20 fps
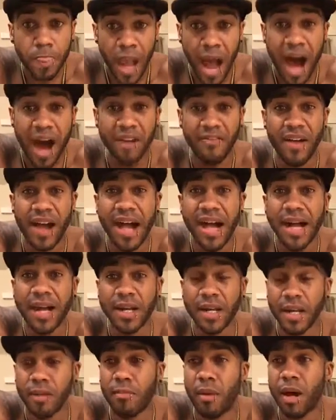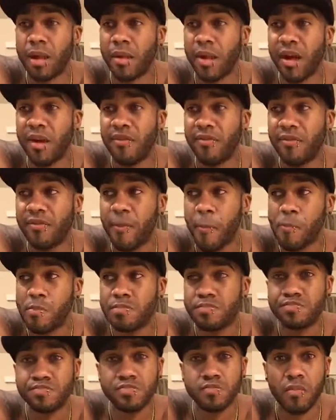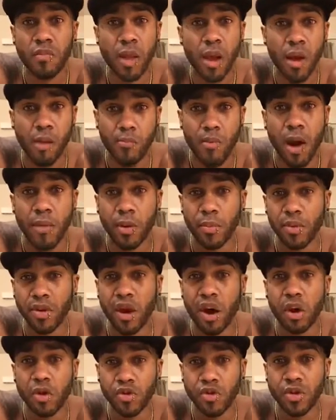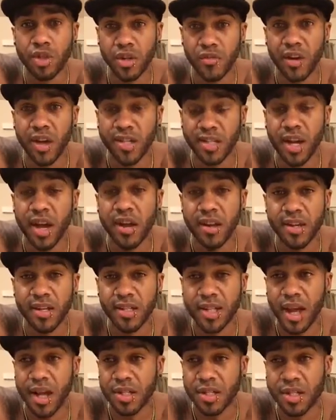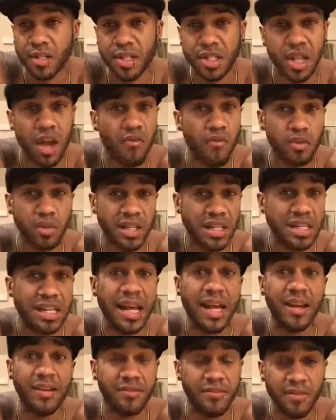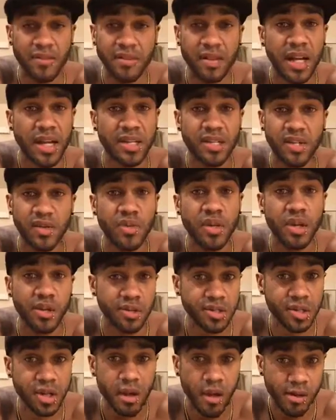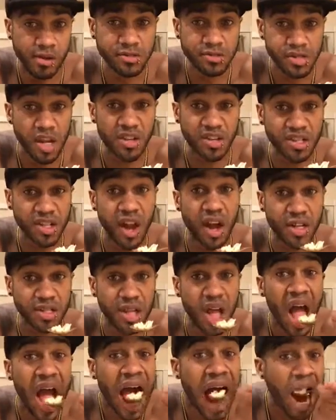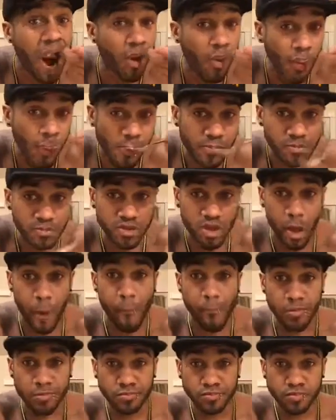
I've had in my life probably hundreds of anxiety attacks, several a day for like 2 years. It sucked, you know?